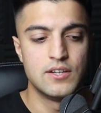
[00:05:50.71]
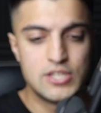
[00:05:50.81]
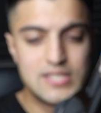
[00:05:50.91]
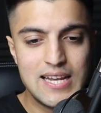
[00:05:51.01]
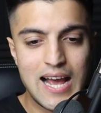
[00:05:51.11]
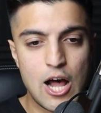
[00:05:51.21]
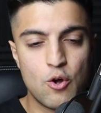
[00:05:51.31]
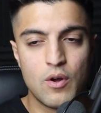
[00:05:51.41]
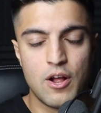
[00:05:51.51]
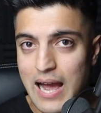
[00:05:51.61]
You see
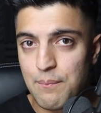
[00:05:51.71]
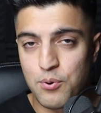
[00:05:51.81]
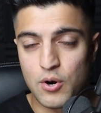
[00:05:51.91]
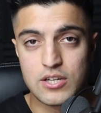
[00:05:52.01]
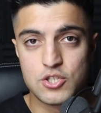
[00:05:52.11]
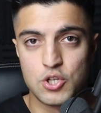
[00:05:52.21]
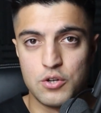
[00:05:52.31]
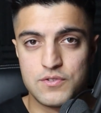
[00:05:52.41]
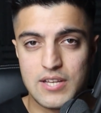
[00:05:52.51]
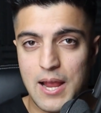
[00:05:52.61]
how that product
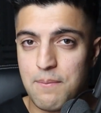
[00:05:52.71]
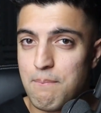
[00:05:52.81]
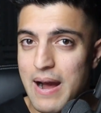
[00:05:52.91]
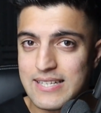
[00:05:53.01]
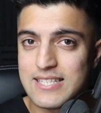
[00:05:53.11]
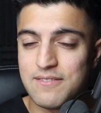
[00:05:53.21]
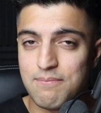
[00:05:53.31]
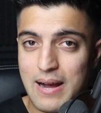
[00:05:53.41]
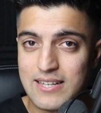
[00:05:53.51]
solves a massive